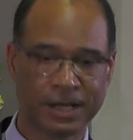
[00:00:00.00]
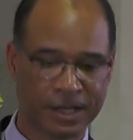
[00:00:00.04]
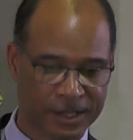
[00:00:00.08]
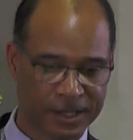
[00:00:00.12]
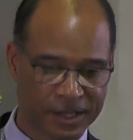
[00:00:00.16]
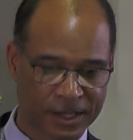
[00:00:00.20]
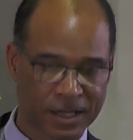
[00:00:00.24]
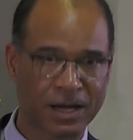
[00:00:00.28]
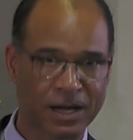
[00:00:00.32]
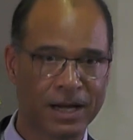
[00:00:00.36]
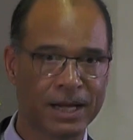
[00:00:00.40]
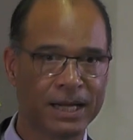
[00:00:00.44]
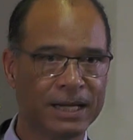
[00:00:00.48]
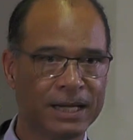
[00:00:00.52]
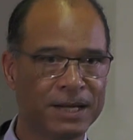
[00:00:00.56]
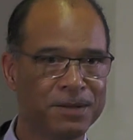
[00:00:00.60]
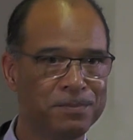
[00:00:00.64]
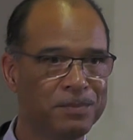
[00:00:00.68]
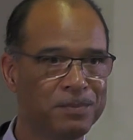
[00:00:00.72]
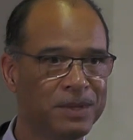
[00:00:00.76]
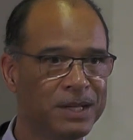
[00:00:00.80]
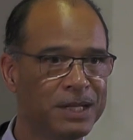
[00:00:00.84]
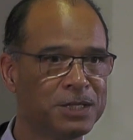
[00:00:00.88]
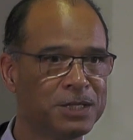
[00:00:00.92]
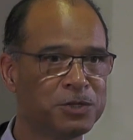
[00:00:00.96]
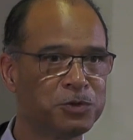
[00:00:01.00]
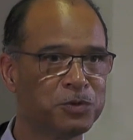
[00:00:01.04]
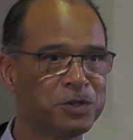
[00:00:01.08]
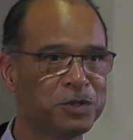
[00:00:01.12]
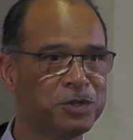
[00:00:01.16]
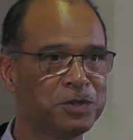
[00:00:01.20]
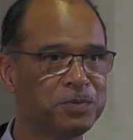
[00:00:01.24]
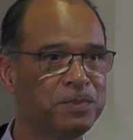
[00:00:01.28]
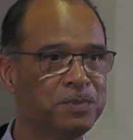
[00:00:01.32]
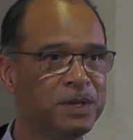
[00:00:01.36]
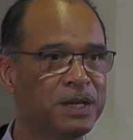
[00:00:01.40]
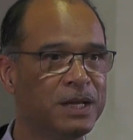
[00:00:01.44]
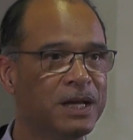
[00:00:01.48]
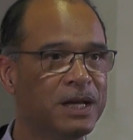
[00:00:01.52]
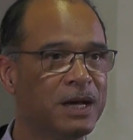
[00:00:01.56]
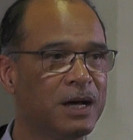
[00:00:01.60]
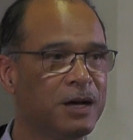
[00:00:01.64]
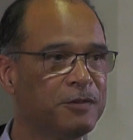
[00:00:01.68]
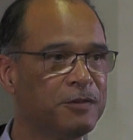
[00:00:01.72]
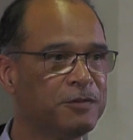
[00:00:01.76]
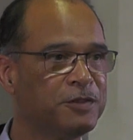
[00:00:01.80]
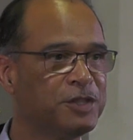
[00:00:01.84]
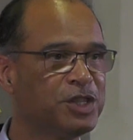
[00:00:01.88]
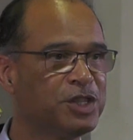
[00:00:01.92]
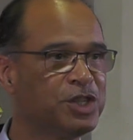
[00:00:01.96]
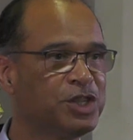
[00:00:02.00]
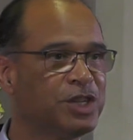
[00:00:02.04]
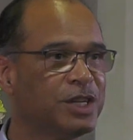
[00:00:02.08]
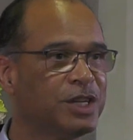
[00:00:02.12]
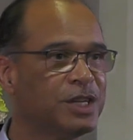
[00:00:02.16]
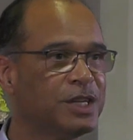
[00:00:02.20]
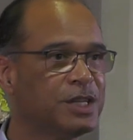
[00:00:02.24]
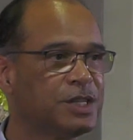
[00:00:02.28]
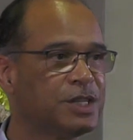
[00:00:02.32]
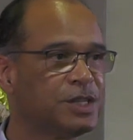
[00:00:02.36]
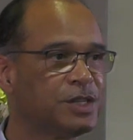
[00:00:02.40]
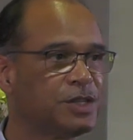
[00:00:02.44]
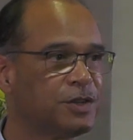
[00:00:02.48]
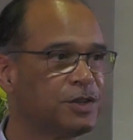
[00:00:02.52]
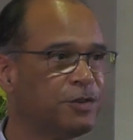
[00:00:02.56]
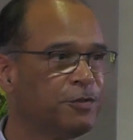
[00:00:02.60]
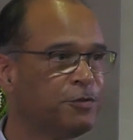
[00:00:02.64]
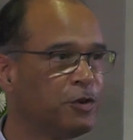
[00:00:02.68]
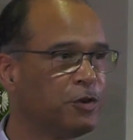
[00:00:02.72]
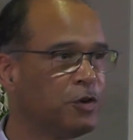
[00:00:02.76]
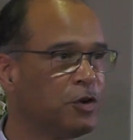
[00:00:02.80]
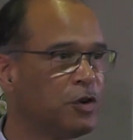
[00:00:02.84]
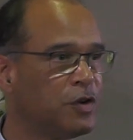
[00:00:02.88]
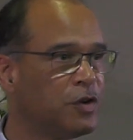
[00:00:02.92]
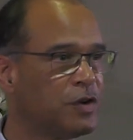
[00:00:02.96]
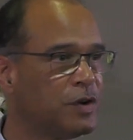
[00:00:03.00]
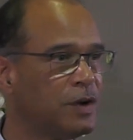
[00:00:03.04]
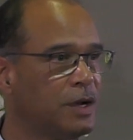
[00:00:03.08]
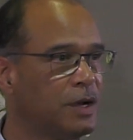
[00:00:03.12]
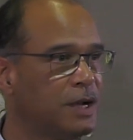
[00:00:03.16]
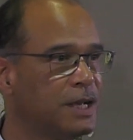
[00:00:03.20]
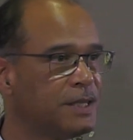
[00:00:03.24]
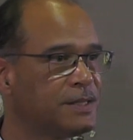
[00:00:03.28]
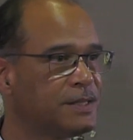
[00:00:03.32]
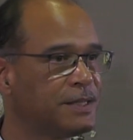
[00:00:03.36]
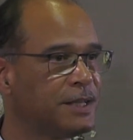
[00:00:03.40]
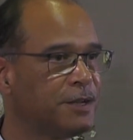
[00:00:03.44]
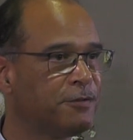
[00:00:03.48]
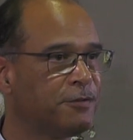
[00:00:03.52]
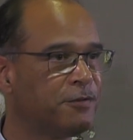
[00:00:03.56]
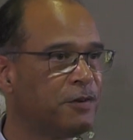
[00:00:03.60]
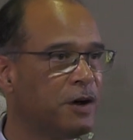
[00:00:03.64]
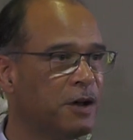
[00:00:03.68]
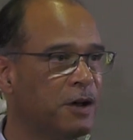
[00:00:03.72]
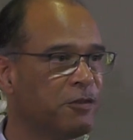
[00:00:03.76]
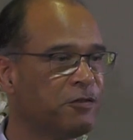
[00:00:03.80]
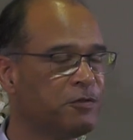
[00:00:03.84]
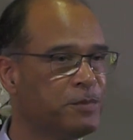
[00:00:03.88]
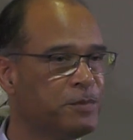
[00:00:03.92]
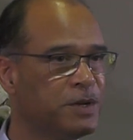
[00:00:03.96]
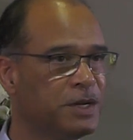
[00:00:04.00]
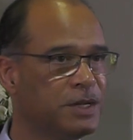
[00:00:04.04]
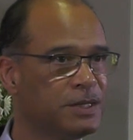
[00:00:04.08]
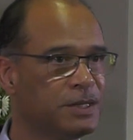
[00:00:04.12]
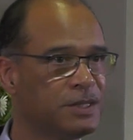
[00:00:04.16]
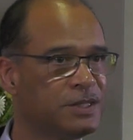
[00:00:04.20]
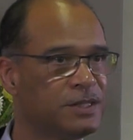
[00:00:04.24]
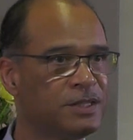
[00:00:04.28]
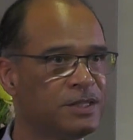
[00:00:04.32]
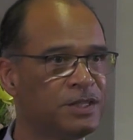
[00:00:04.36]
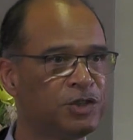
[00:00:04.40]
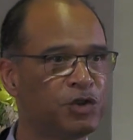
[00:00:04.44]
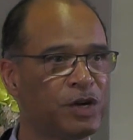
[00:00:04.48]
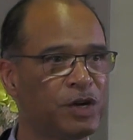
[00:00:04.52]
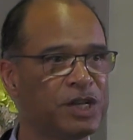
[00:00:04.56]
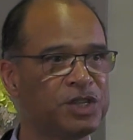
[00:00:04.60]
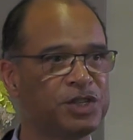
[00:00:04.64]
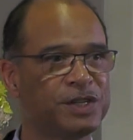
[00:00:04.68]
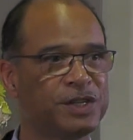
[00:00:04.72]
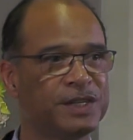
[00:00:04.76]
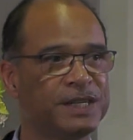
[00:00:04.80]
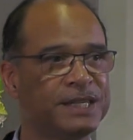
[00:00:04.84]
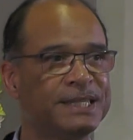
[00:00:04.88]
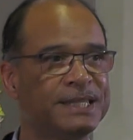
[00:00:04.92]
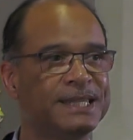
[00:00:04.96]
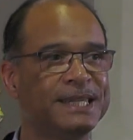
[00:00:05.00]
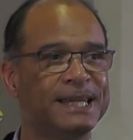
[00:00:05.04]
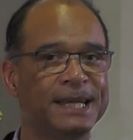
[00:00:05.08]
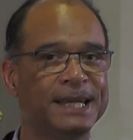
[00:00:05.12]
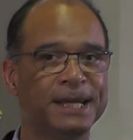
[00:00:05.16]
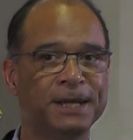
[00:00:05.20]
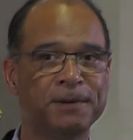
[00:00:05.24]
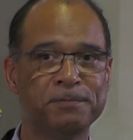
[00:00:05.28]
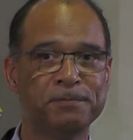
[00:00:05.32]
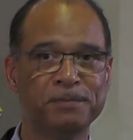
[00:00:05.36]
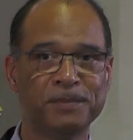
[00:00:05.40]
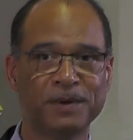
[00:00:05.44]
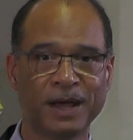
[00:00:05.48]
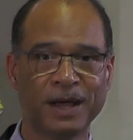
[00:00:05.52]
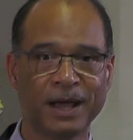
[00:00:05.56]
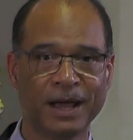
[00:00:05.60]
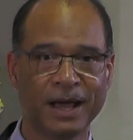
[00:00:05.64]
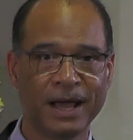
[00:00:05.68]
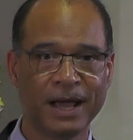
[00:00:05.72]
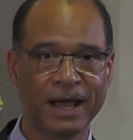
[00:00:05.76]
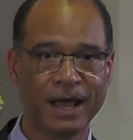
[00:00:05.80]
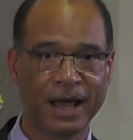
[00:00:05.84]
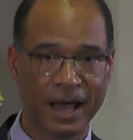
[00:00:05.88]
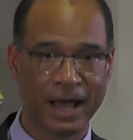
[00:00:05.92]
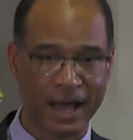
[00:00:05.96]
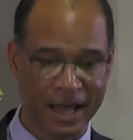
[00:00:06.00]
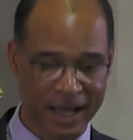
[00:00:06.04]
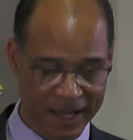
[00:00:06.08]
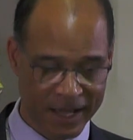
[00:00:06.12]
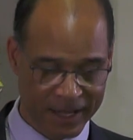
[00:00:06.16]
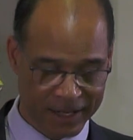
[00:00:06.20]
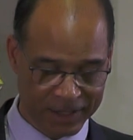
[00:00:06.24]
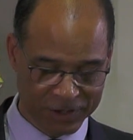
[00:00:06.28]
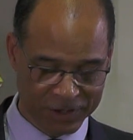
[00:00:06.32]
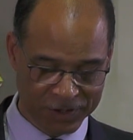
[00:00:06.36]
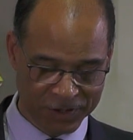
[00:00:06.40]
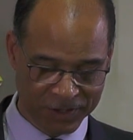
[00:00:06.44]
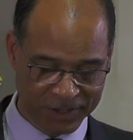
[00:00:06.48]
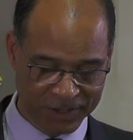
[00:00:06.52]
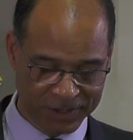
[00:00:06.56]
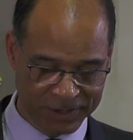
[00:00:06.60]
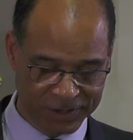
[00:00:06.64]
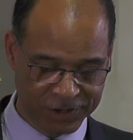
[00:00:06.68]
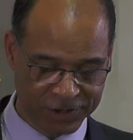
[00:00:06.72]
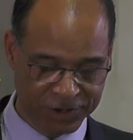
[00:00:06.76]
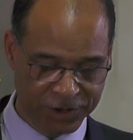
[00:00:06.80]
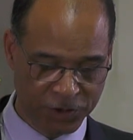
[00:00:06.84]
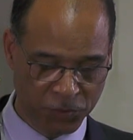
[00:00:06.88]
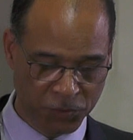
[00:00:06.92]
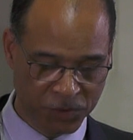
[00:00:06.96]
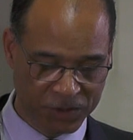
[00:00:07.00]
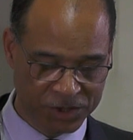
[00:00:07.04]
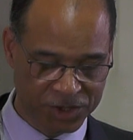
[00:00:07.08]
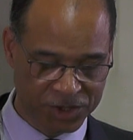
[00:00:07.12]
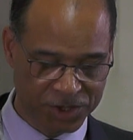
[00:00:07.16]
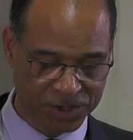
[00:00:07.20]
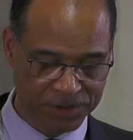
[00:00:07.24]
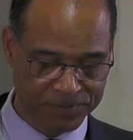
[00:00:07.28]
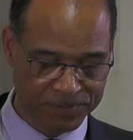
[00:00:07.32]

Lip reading: Kindly meet with me after church for less than 5 minutes. Treasury team and the stewardship